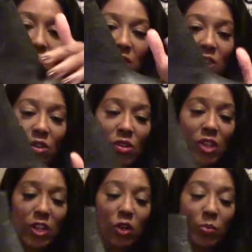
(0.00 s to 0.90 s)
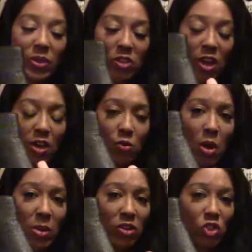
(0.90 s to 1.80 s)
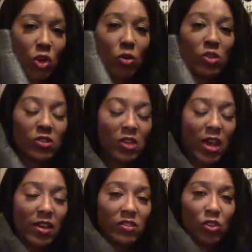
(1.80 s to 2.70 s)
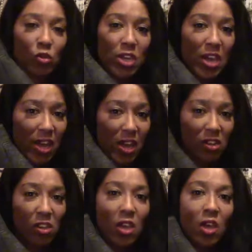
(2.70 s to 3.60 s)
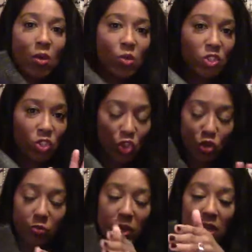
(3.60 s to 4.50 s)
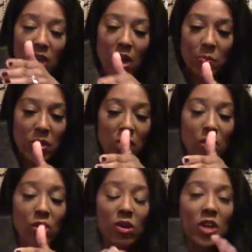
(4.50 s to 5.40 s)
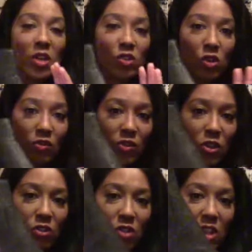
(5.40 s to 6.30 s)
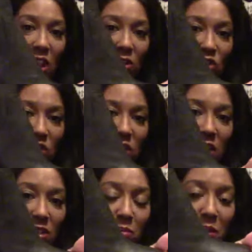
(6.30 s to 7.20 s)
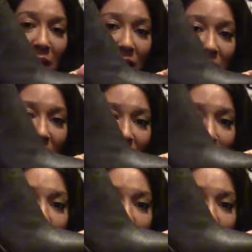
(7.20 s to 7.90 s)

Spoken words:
they're a little bit tight around my toe. The size 38 was too big up here, so I figured that I'll just take them back and have them